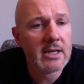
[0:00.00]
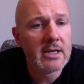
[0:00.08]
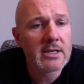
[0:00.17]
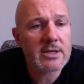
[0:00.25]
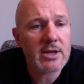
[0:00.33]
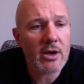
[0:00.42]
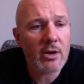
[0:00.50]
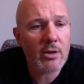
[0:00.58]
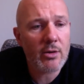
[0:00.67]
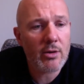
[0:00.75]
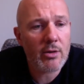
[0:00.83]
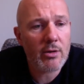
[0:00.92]

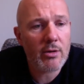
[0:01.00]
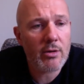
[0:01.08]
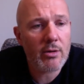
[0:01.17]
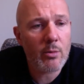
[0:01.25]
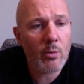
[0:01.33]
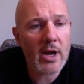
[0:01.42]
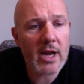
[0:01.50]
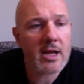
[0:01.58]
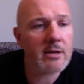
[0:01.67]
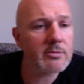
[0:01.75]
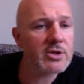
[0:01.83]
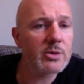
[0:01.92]
So when it
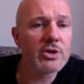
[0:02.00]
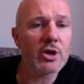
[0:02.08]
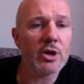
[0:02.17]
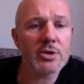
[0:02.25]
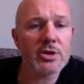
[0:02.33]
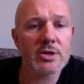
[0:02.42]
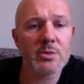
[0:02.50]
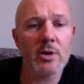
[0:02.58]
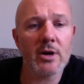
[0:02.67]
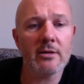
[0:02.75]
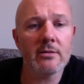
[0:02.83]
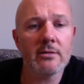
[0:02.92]
comes to adoption as
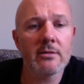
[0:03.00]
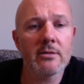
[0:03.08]
well,